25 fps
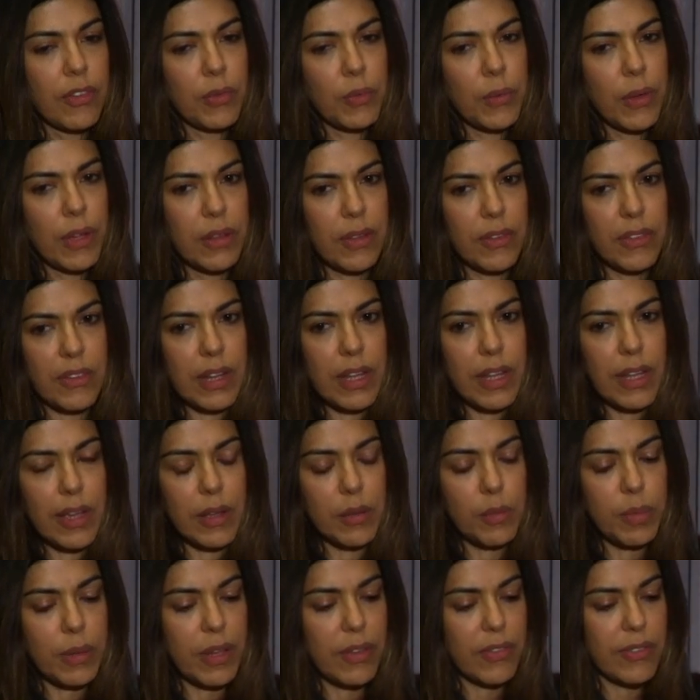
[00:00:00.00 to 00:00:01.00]
well as
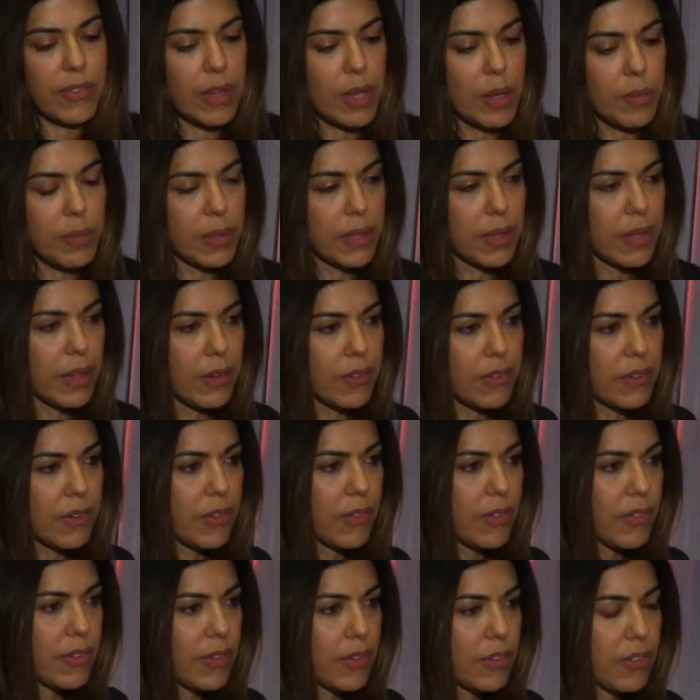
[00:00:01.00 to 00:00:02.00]
cloud-based
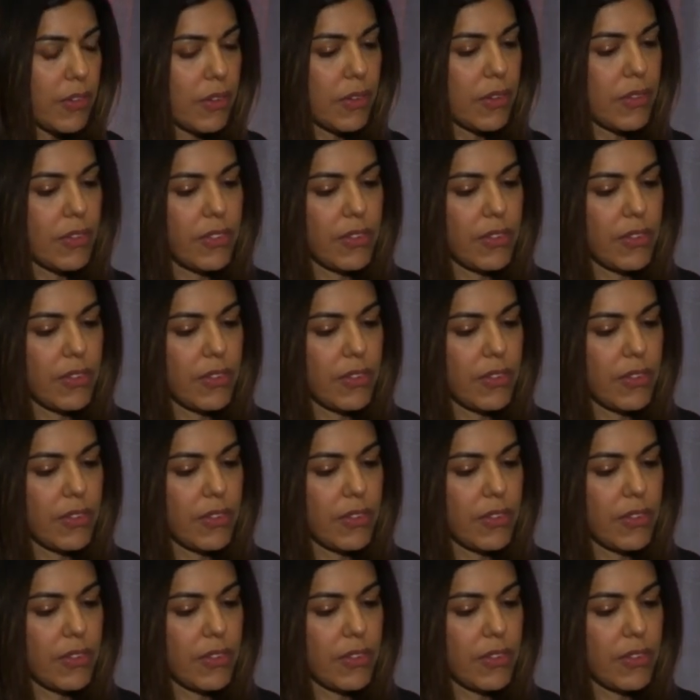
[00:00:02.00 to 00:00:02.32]
applications such as